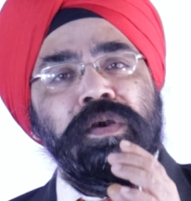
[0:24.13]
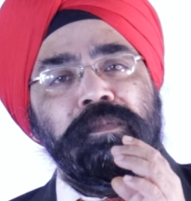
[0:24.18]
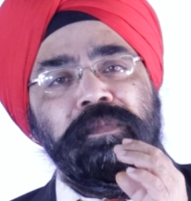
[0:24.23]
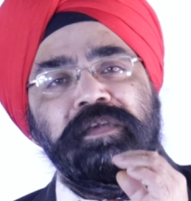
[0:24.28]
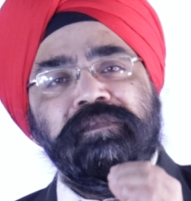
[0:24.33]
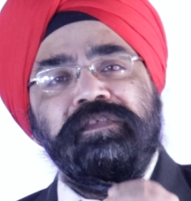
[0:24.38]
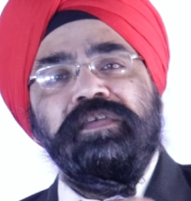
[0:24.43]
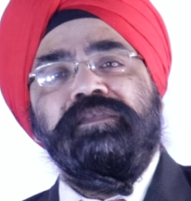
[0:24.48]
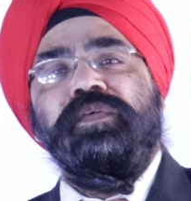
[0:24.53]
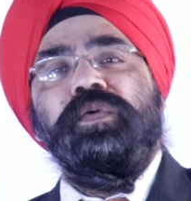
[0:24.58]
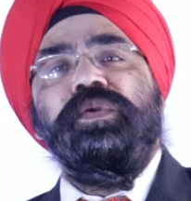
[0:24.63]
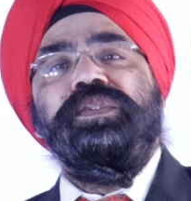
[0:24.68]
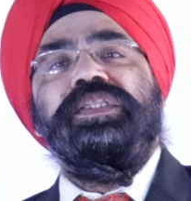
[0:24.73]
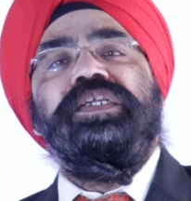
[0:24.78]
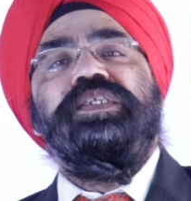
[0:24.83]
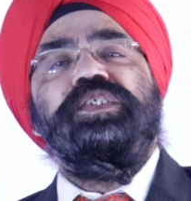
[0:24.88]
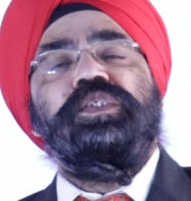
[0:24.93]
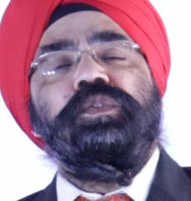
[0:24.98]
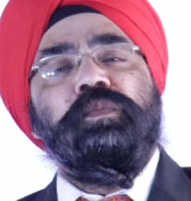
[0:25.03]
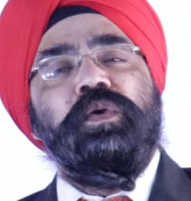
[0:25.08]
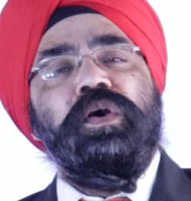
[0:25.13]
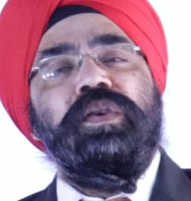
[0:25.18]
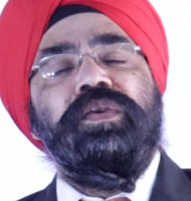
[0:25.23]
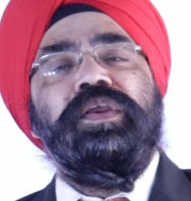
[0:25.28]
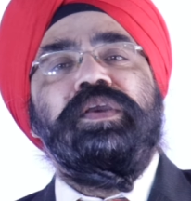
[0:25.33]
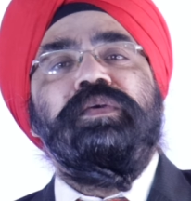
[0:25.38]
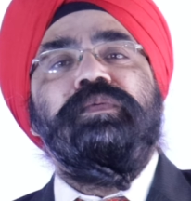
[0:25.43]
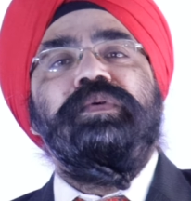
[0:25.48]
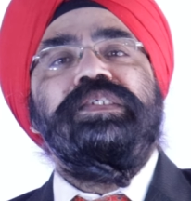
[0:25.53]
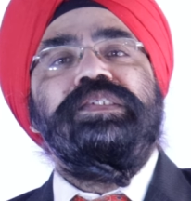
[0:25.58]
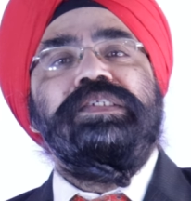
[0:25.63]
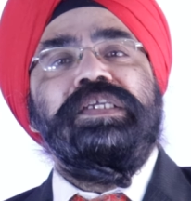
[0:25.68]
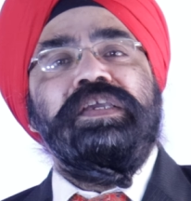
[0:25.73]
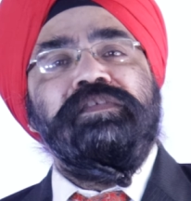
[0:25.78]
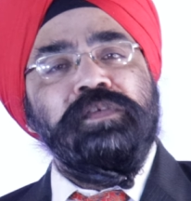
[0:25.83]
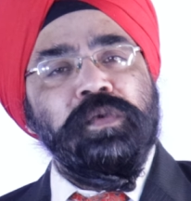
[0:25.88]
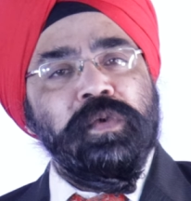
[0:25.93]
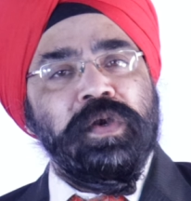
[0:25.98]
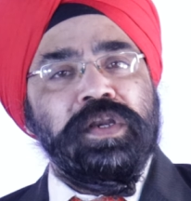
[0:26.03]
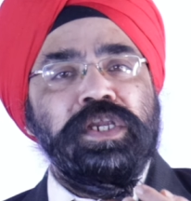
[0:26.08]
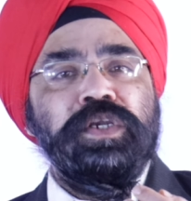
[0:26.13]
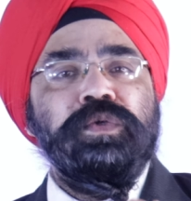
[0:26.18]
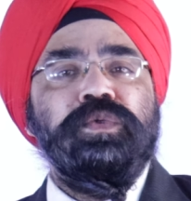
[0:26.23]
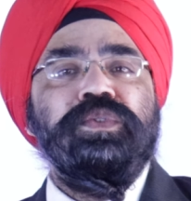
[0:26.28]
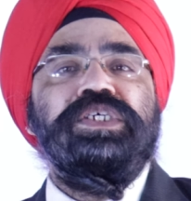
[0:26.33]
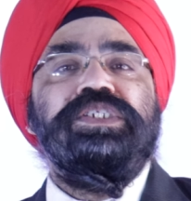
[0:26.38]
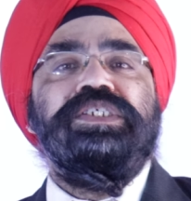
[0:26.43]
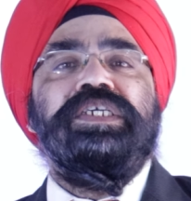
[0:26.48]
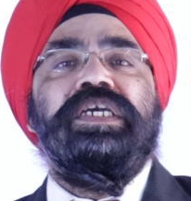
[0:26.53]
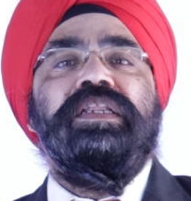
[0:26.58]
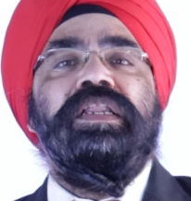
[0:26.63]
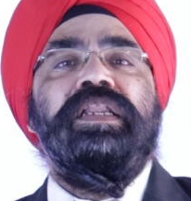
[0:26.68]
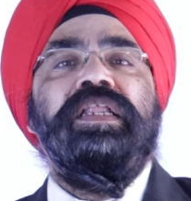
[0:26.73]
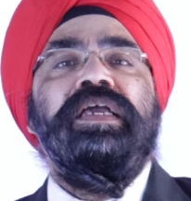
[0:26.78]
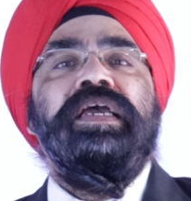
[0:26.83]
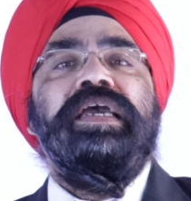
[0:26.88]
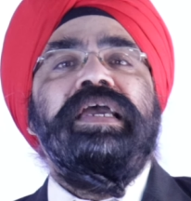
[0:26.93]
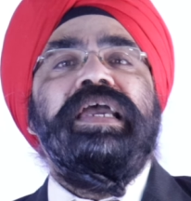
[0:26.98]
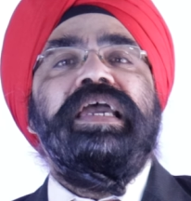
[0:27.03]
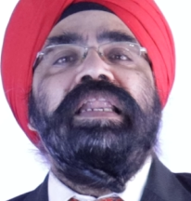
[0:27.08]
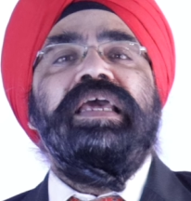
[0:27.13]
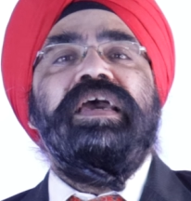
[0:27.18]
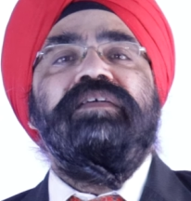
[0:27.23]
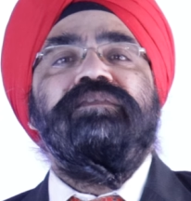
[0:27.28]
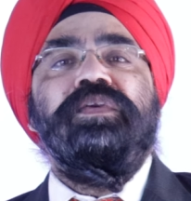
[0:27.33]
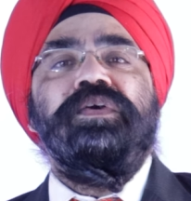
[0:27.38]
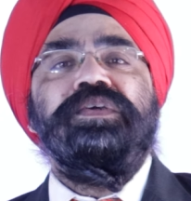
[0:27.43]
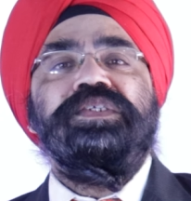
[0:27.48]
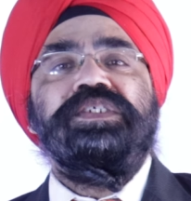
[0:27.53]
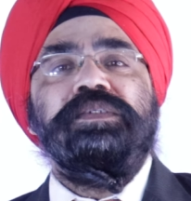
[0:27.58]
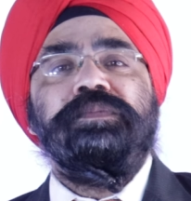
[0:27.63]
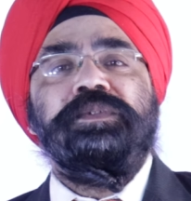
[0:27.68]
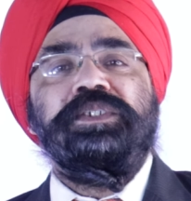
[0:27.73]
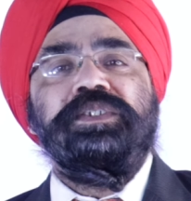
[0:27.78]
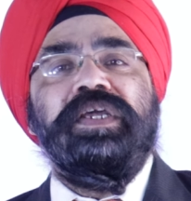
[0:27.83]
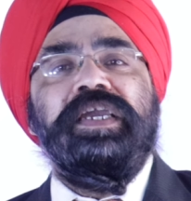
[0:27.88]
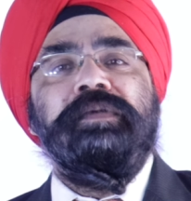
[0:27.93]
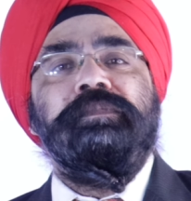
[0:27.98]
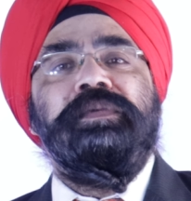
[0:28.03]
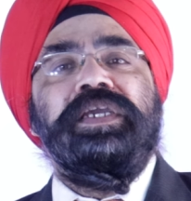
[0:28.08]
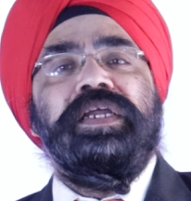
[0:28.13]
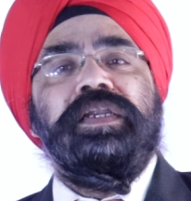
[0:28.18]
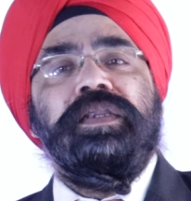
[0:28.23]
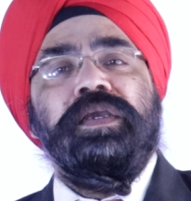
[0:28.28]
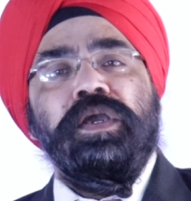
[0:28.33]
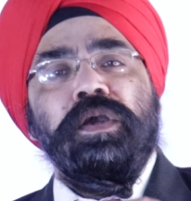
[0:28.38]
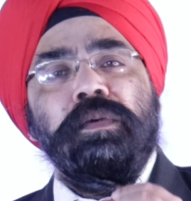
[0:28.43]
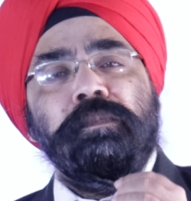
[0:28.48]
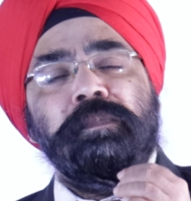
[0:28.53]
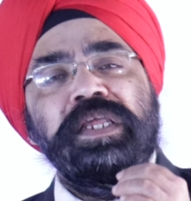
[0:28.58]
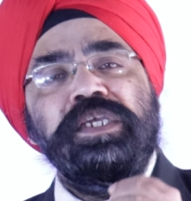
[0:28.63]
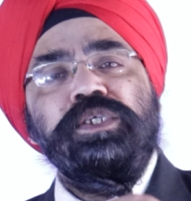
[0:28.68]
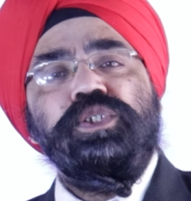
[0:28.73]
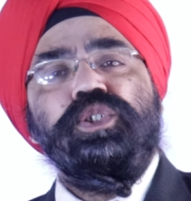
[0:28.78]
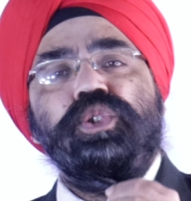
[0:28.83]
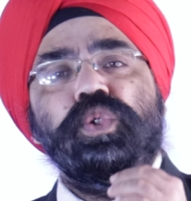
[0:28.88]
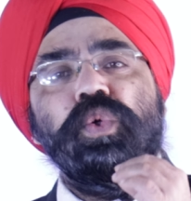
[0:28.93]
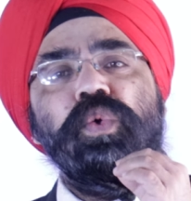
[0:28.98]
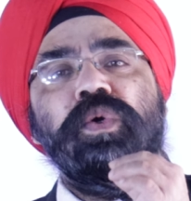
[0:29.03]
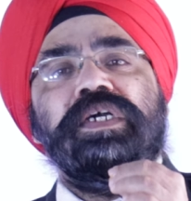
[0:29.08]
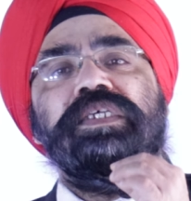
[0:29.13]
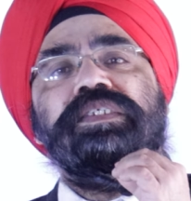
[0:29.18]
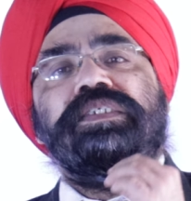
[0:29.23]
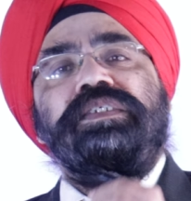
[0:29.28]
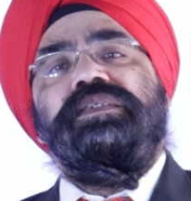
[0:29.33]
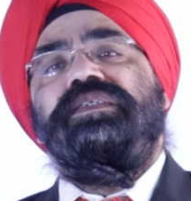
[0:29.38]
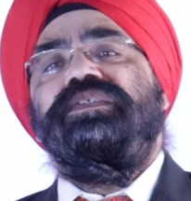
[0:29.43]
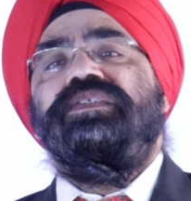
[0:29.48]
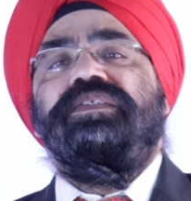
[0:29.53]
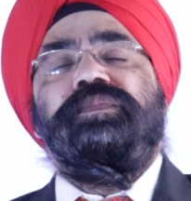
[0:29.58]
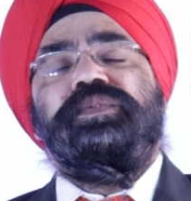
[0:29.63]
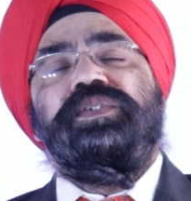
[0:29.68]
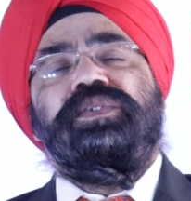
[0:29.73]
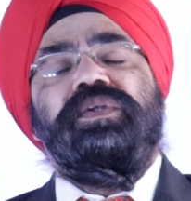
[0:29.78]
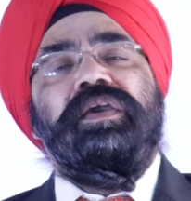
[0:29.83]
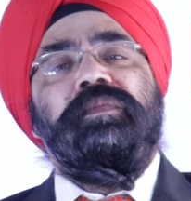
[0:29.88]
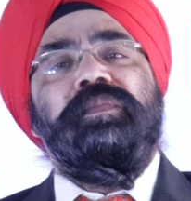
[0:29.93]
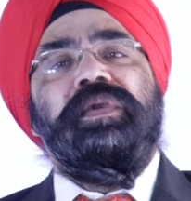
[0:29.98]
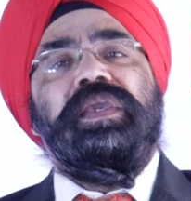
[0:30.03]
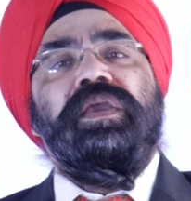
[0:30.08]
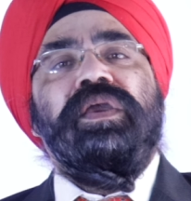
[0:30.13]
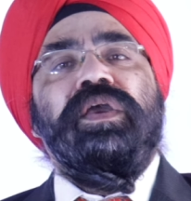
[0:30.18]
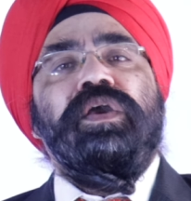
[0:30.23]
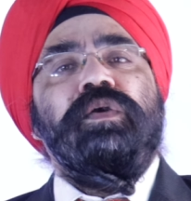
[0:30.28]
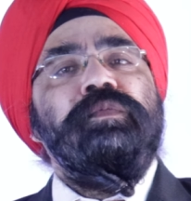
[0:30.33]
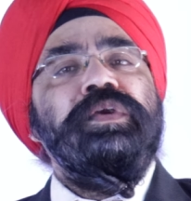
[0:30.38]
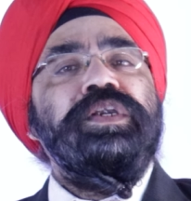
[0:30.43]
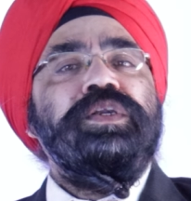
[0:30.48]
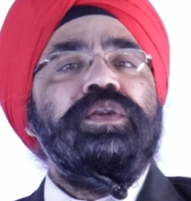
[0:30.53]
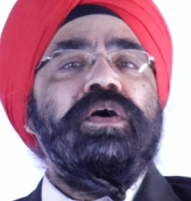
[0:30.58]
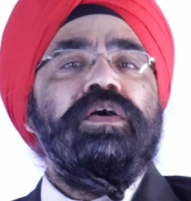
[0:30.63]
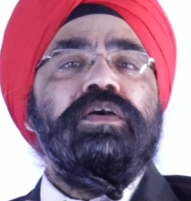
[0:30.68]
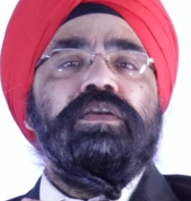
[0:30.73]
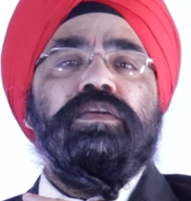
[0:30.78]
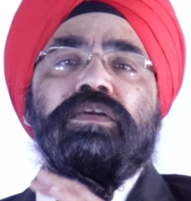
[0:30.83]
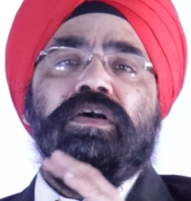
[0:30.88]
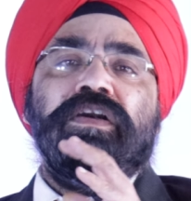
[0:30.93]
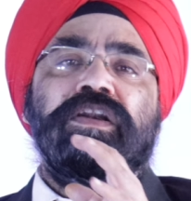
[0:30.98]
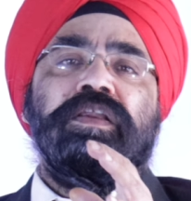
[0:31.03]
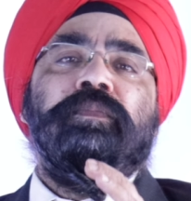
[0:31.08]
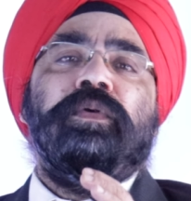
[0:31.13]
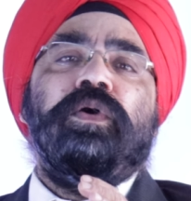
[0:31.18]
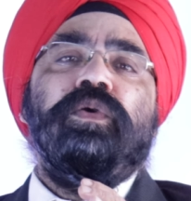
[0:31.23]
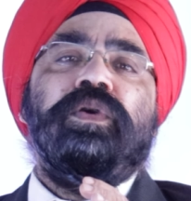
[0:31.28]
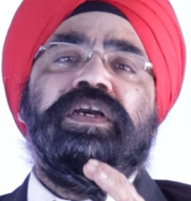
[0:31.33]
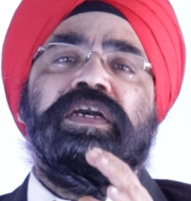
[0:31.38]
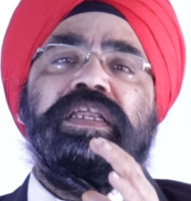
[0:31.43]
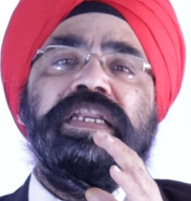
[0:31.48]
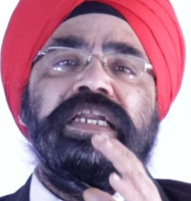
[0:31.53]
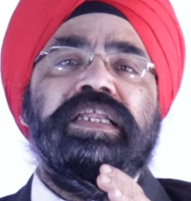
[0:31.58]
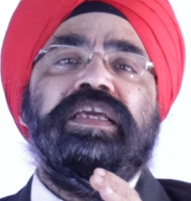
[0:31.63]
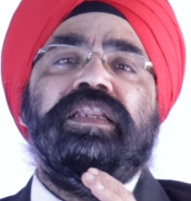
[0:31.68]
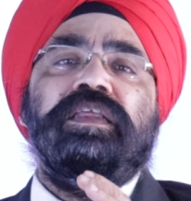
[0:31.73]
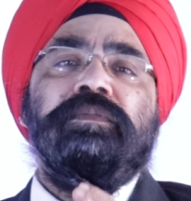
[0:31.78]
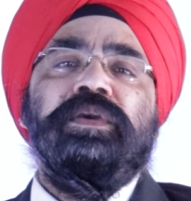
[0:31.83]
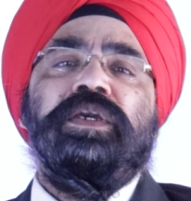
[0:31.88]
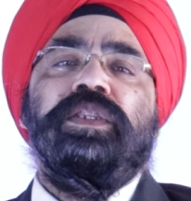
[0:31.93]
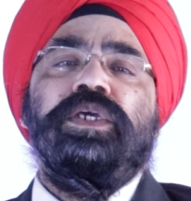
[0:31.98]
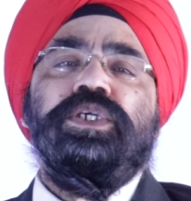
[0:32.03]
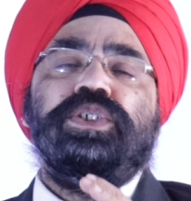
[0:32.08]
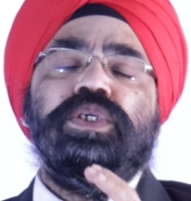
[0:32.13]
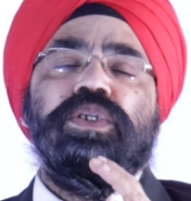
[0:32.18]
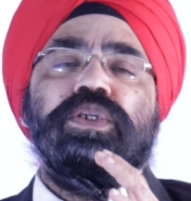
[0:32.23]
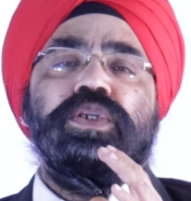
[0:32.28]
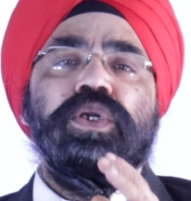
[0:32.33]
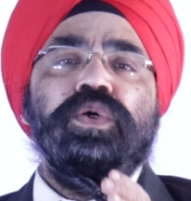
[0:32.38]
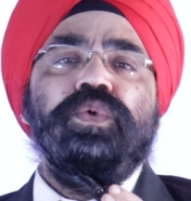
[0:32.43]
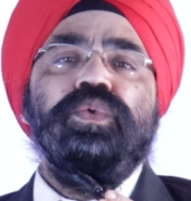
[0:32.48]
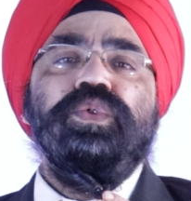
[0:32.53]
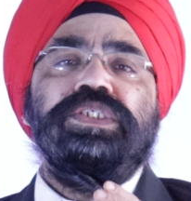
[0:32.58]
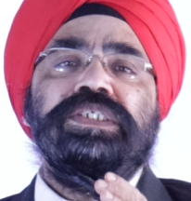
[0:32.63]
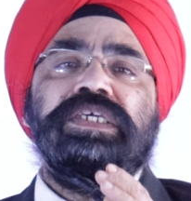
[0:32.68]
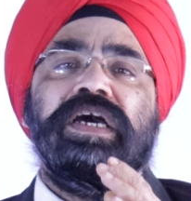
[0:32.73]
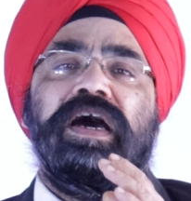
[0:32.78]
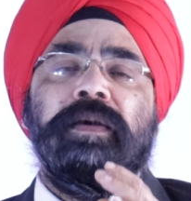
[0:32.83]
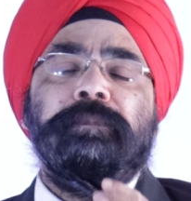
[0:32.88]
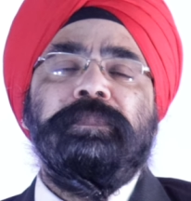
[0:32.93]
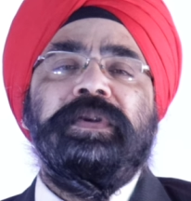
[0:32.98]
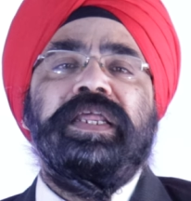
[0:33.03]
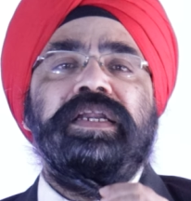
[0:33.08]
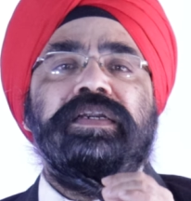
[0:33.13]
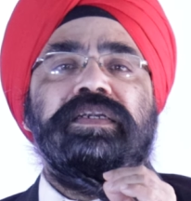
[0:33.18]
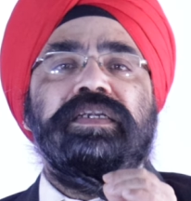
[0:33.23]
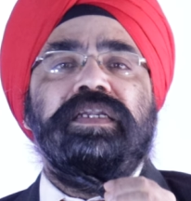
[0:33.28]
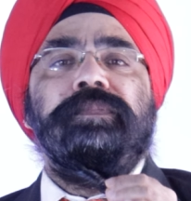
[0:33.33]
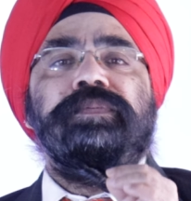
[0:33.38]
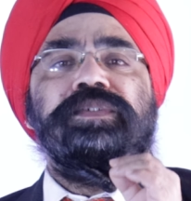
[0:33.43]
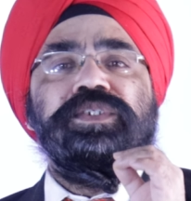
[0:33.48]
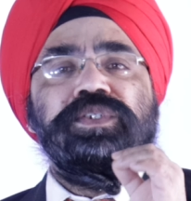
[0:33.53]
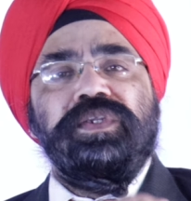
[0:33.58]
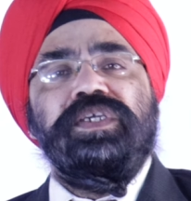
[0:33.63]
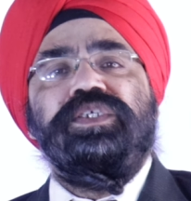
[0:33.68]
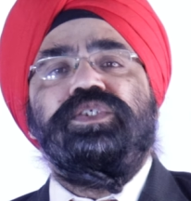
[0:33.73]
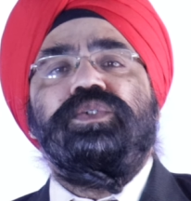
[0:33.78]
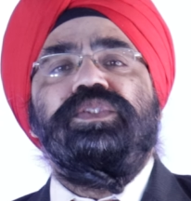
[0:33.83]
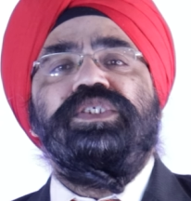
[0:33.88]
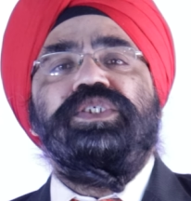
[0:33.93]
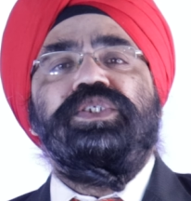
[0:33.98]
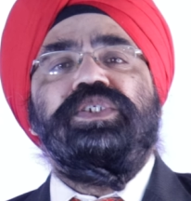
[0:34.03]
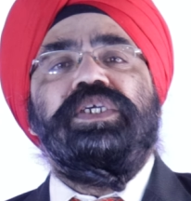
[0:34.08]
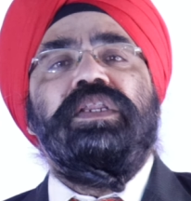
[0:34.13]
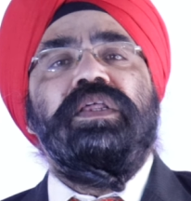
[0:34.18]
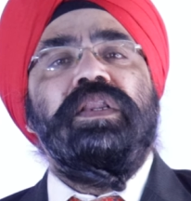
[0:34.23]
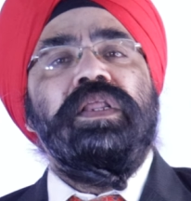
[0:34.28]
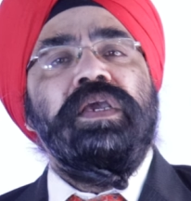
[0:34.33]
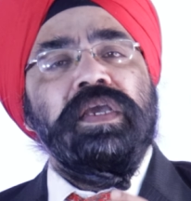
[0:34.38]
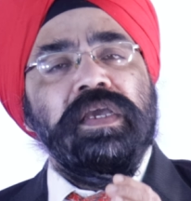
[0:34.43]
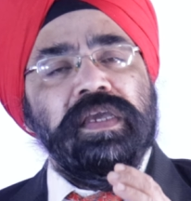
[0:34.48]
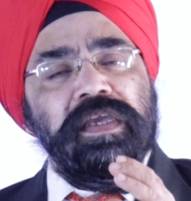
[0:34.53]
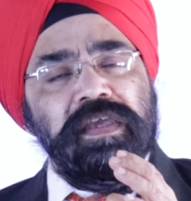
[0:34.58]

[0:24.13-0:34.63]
But before that, a small request. If you are new to the channel and have not subscribed yet, please do consider subscribing. We talk a lot about Canadian immigration news, update, tips, tricks on this channel.